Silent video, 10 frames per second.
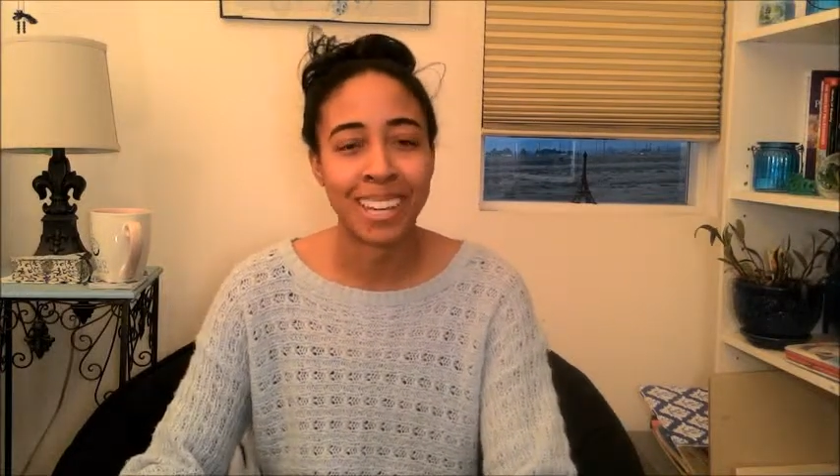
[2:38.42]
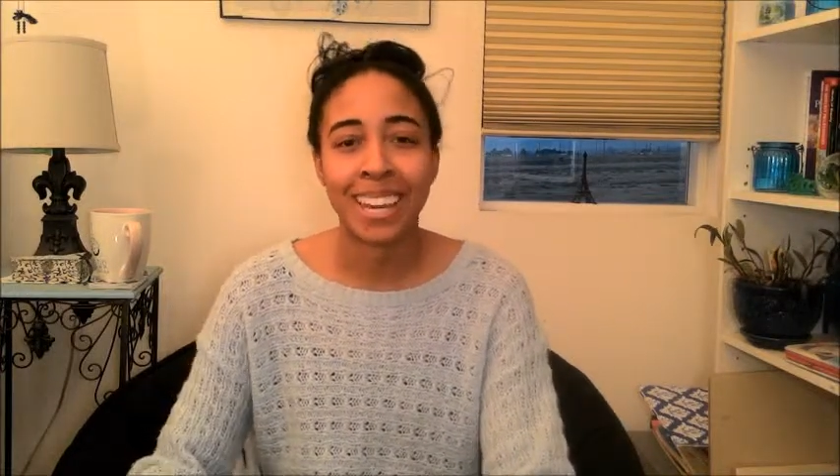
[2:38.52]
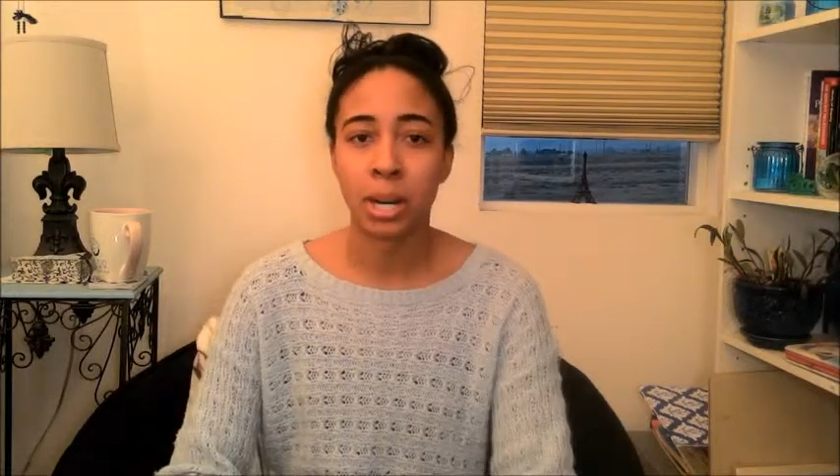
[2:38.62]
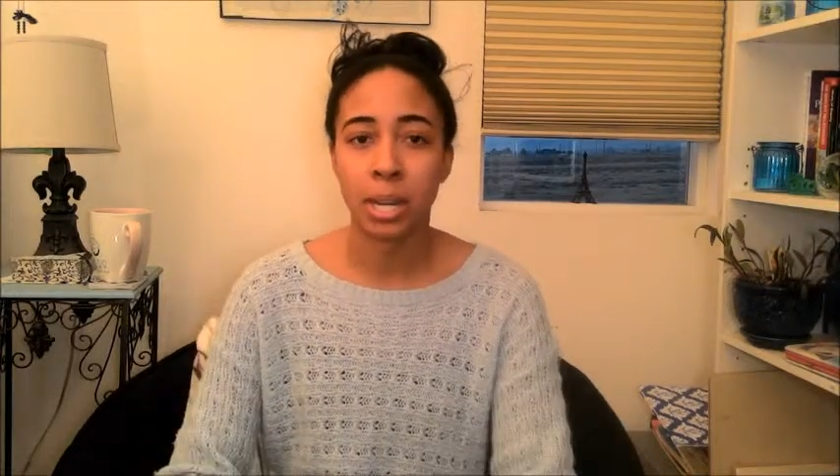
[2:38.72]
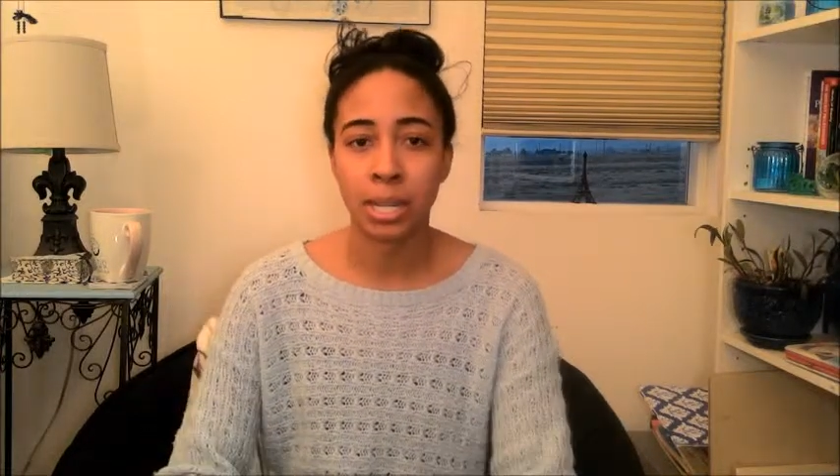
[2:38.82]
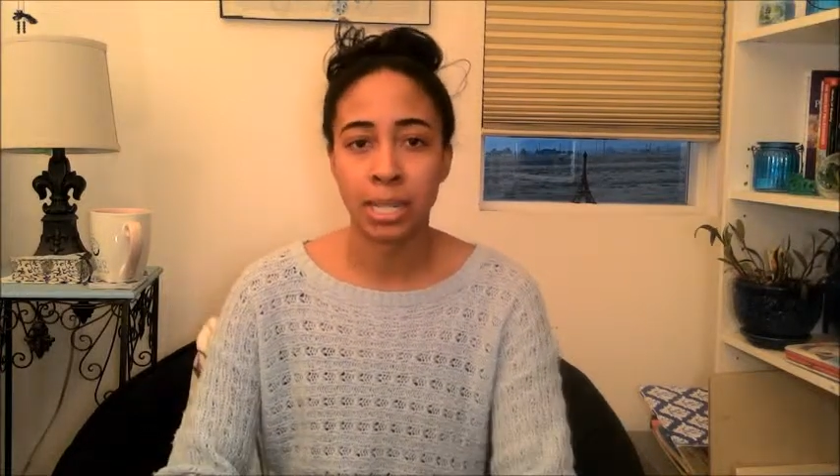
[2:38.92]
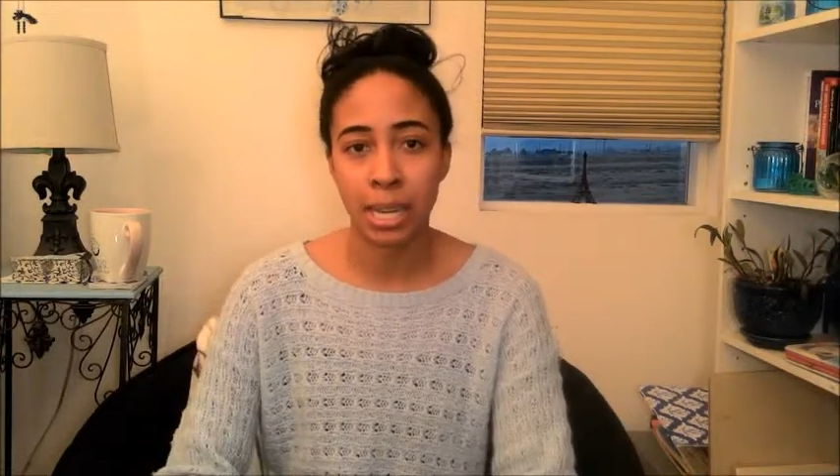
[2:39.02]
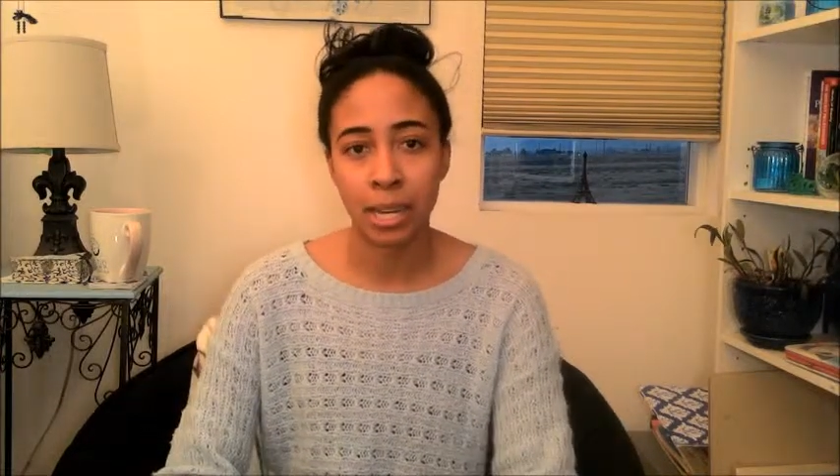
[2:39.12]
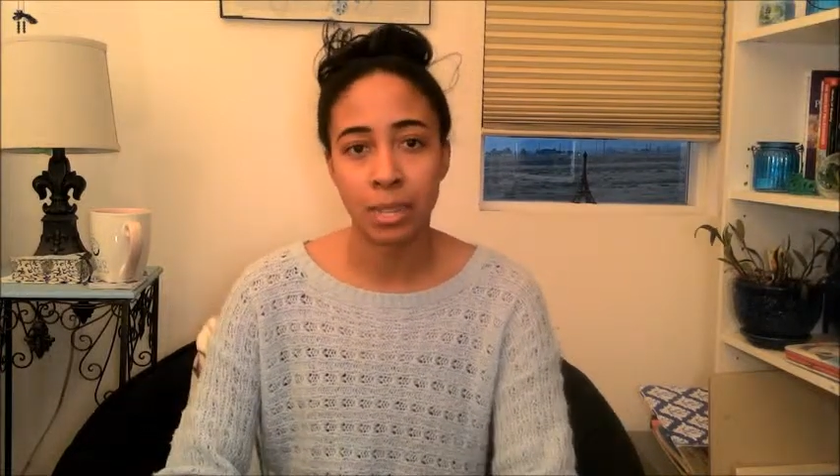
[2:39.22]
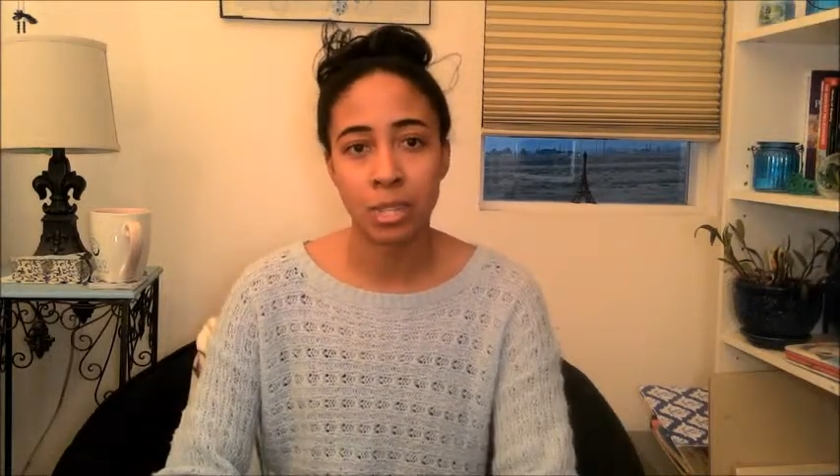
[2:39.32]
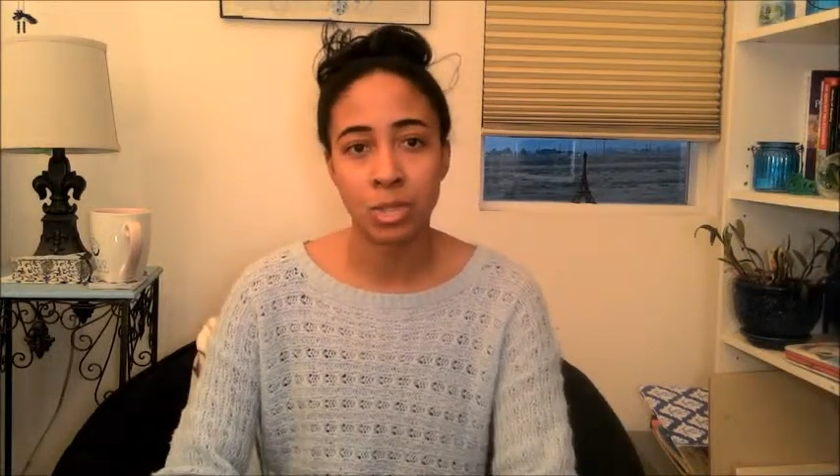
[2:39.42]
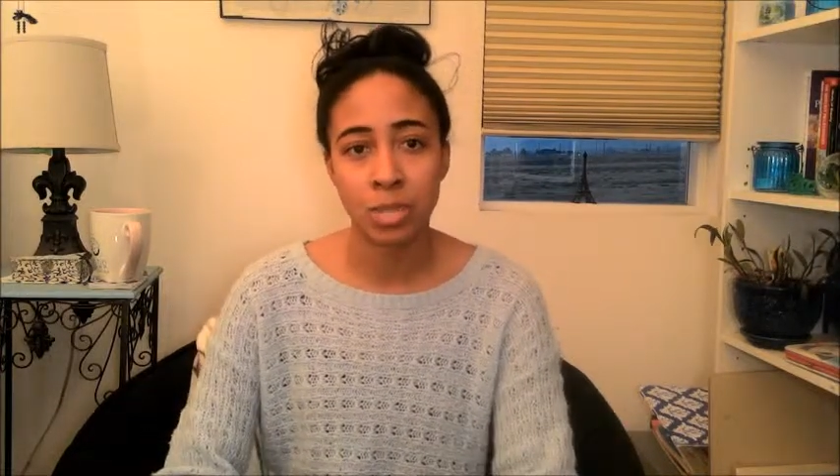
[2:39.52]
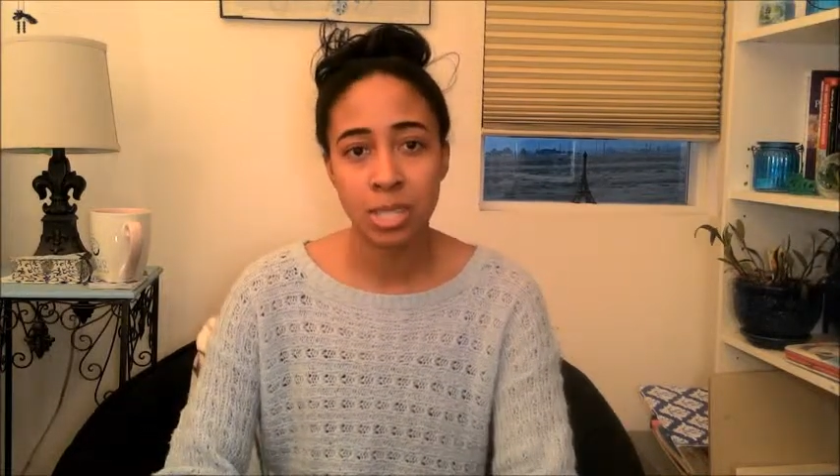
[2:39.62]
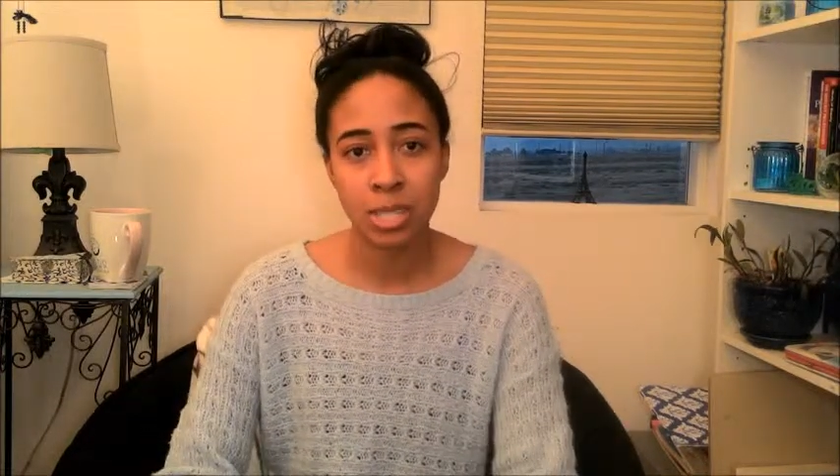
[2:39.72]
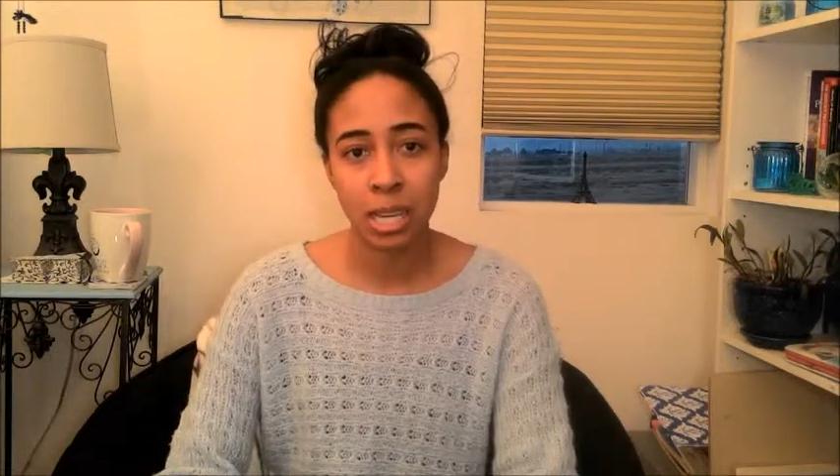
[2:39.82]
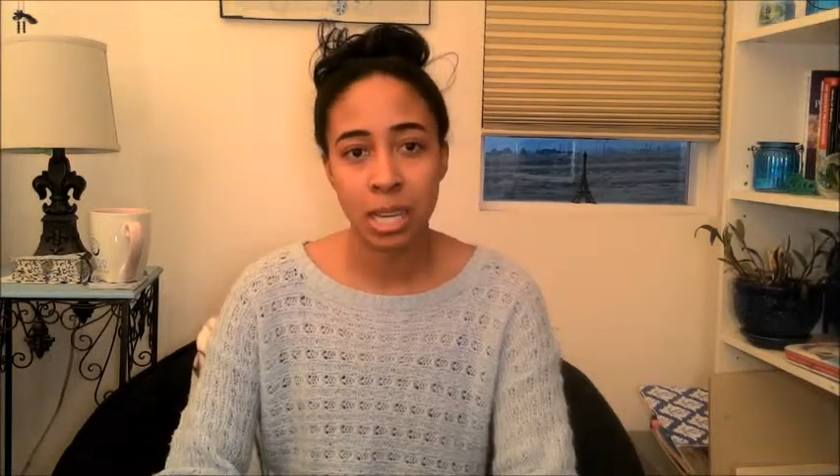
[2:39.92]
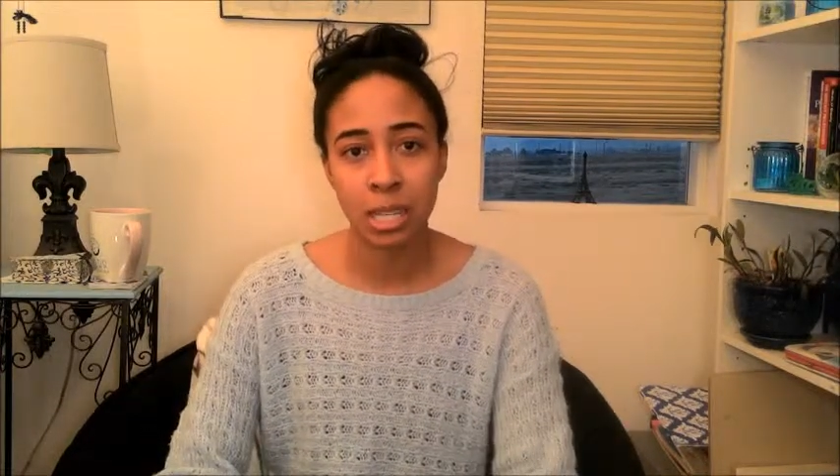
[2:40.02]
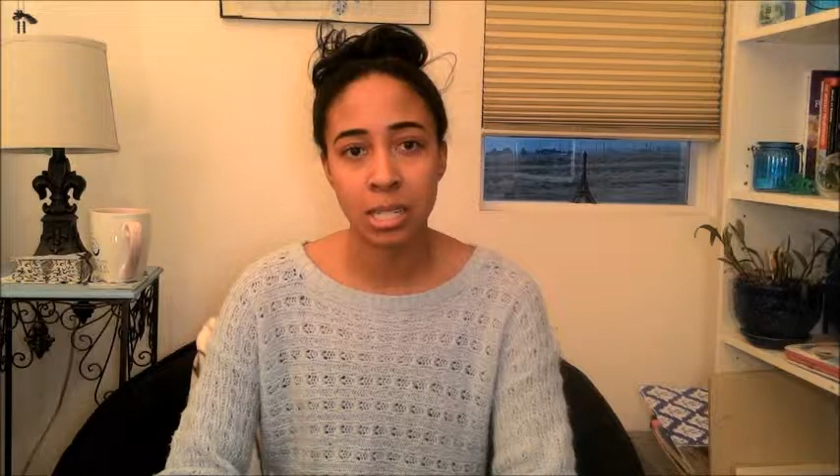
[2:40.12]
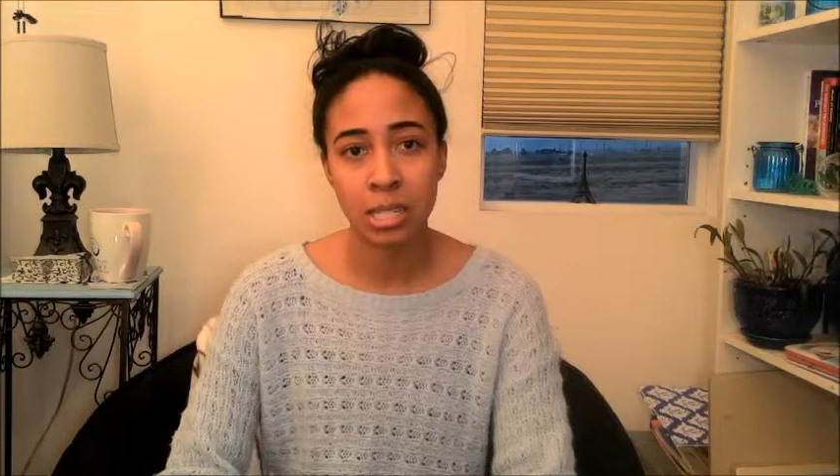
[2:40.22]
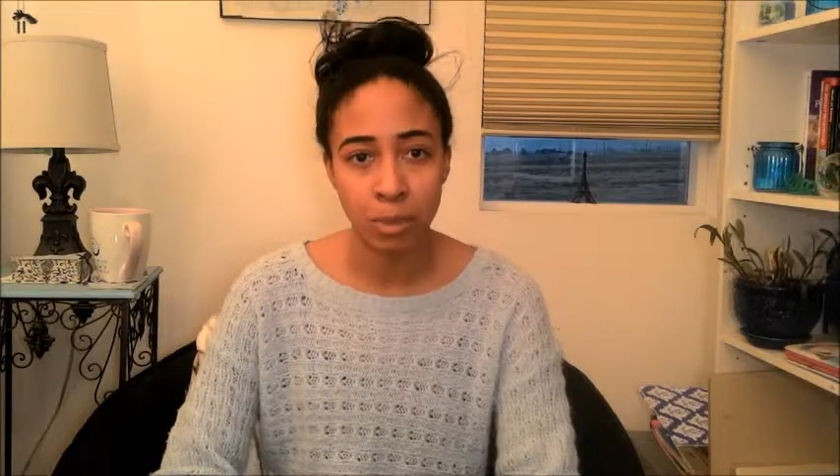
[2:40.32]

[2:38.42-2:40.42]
But yeah, they do the stands.